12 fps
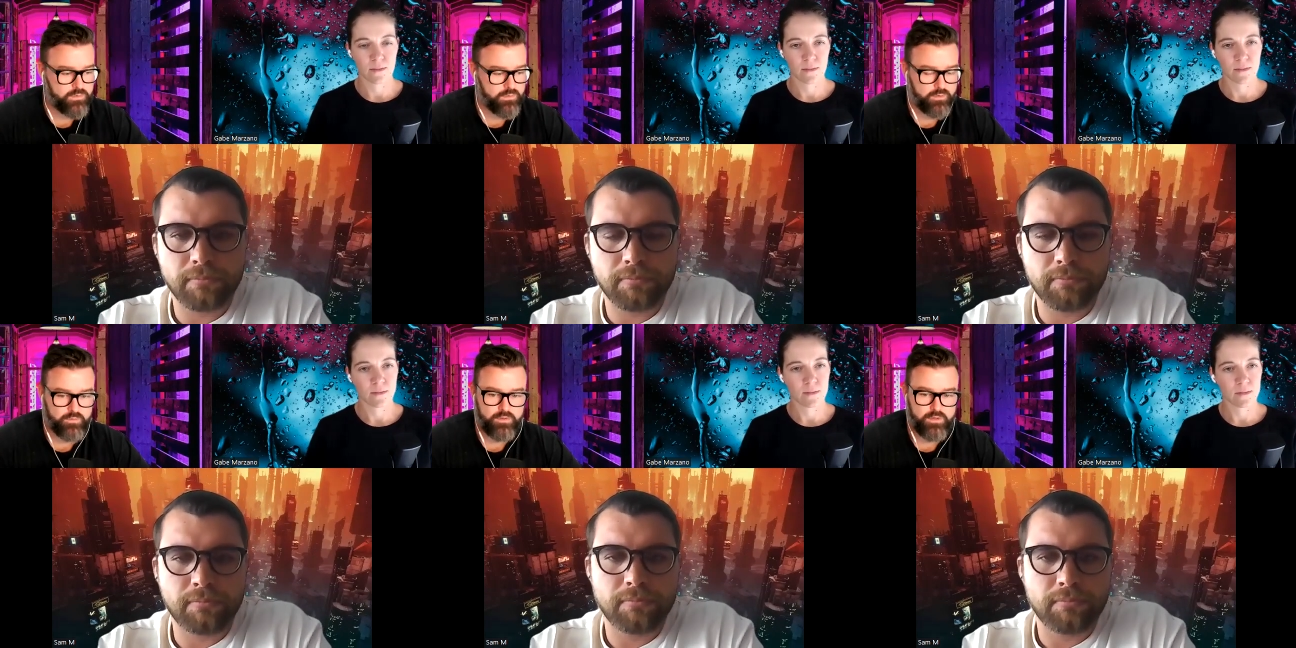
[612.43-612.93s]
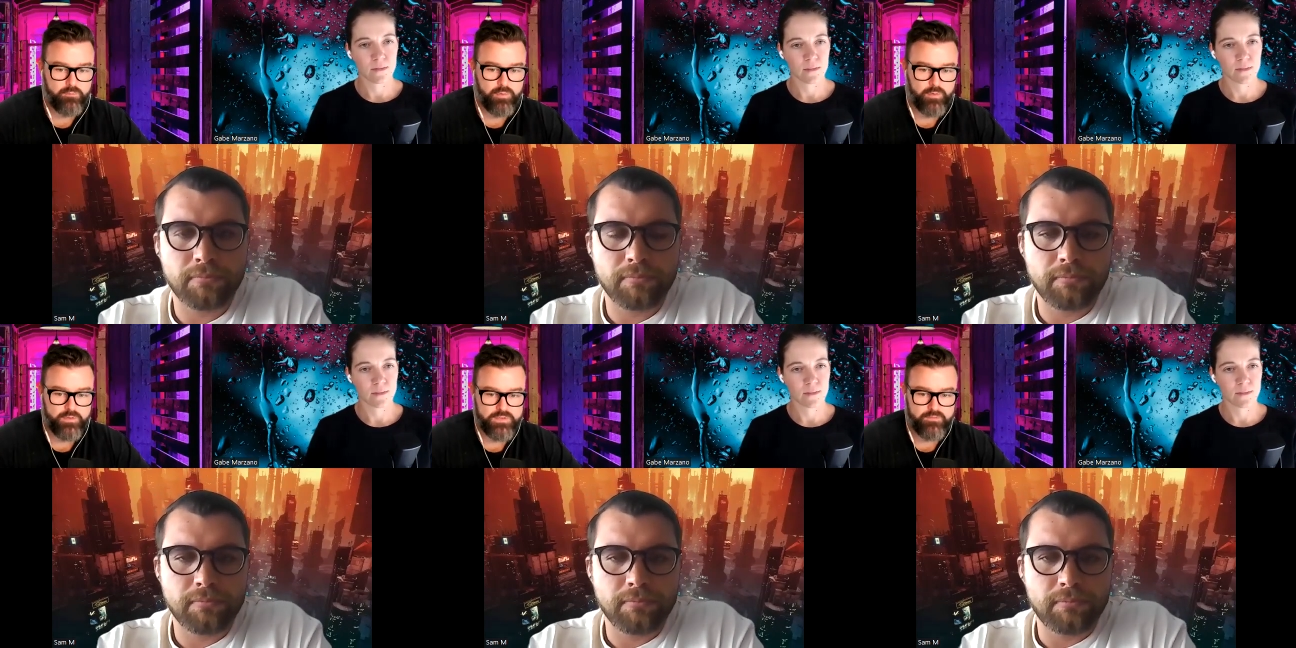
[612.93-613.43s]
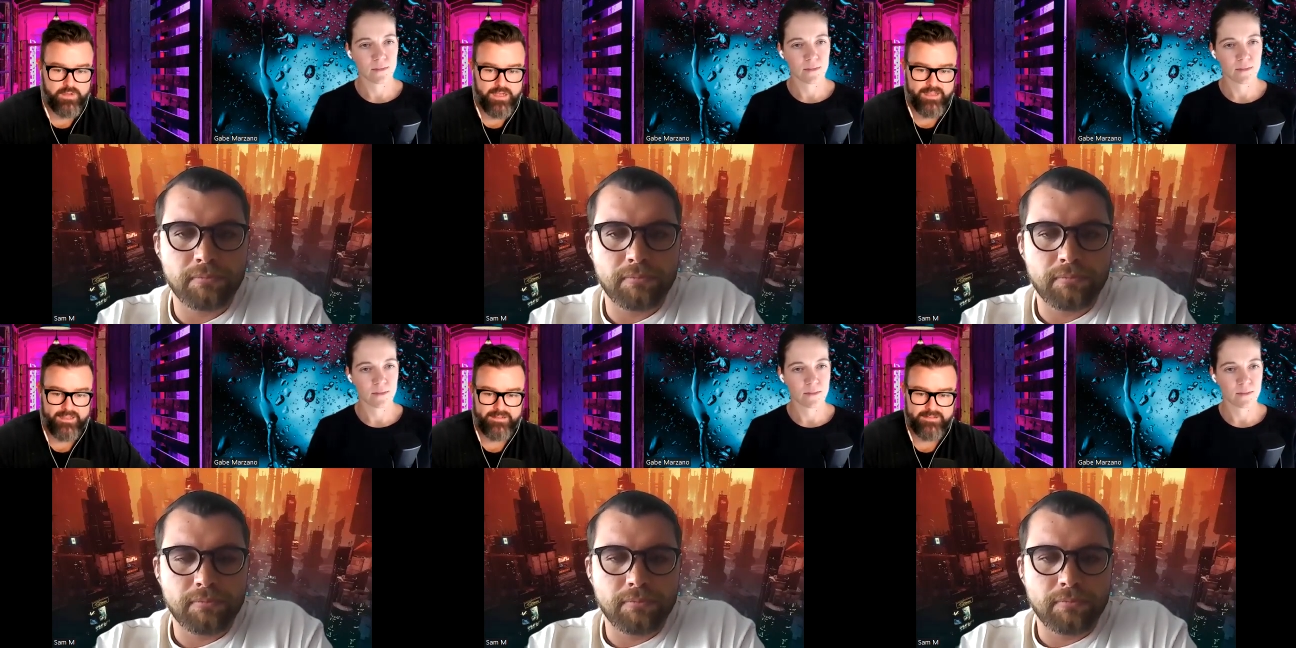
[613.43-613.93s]
Speaker 1: Talk through the importance of
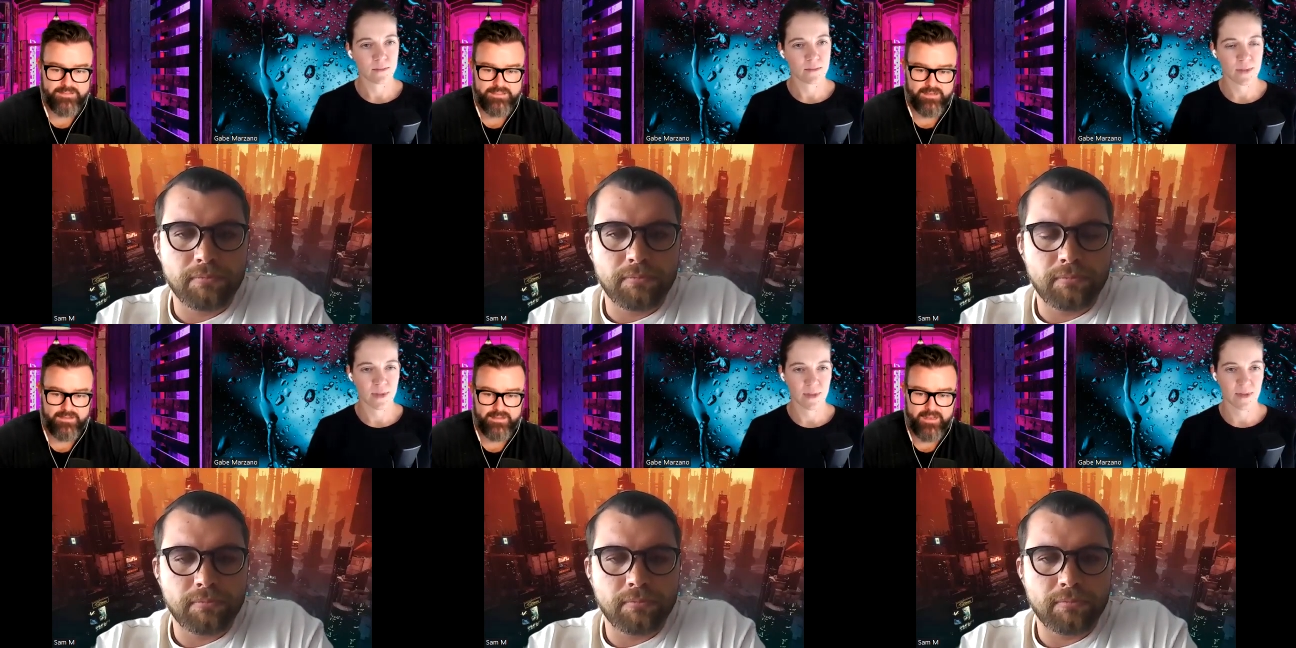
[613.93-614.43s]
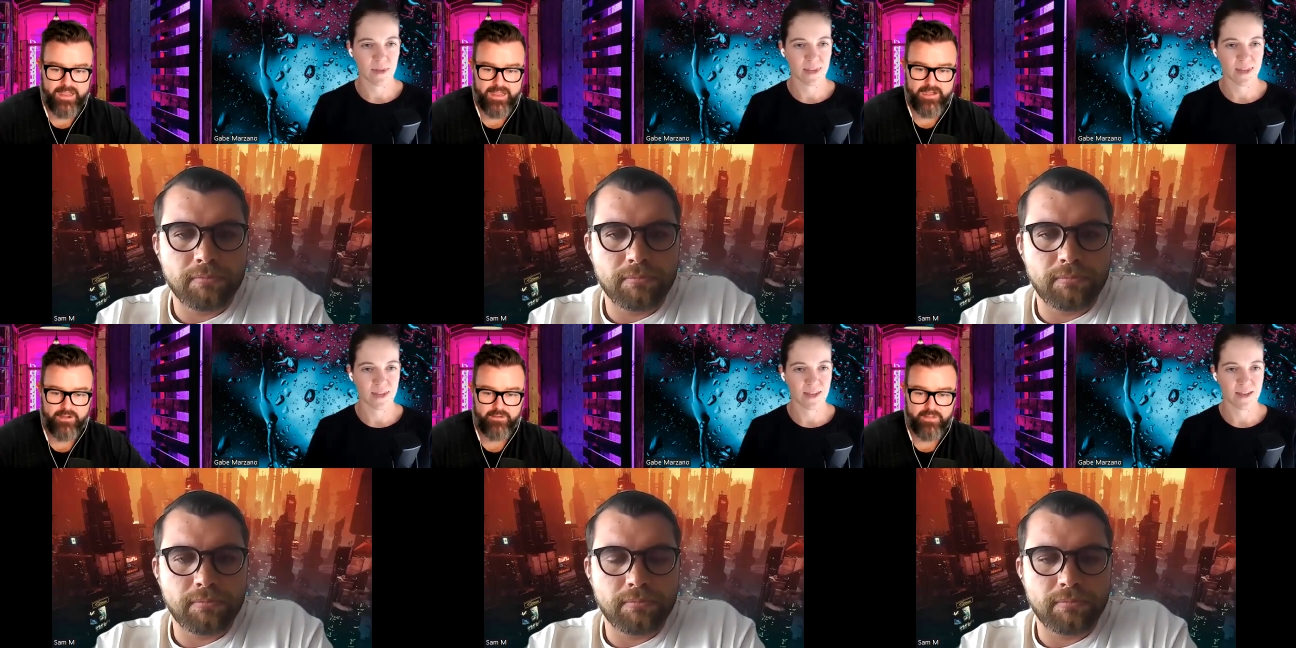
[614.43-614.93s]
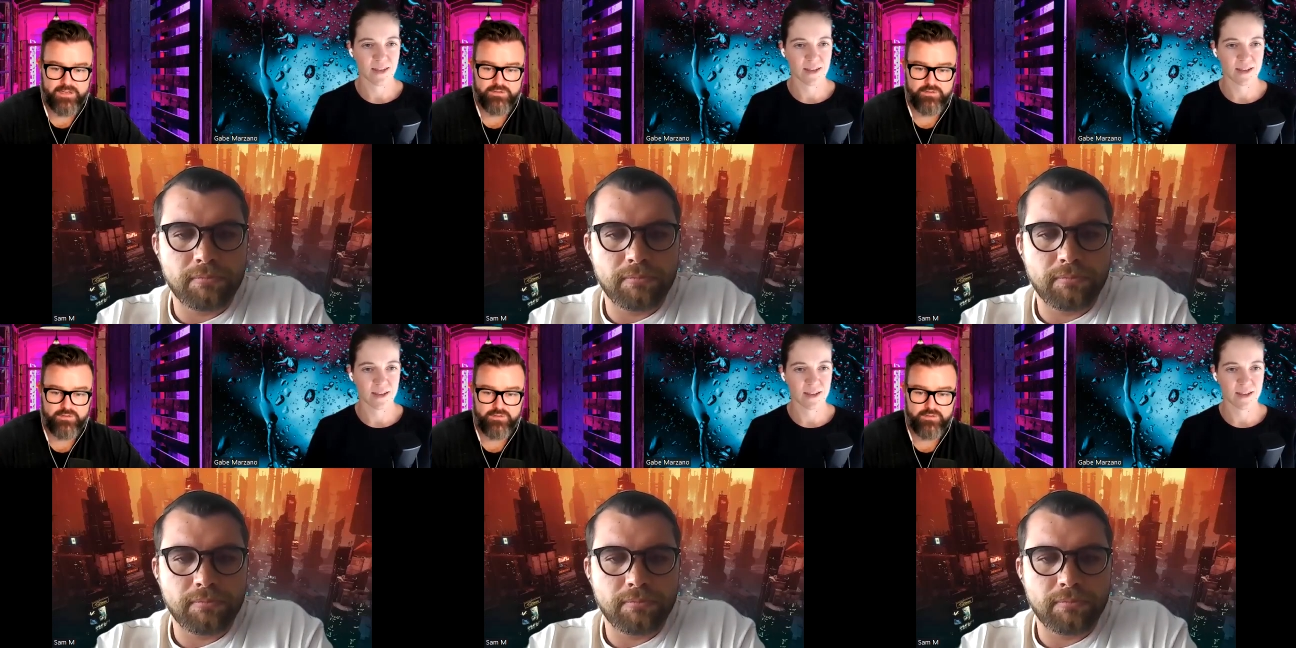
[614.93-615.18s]
that and and then how that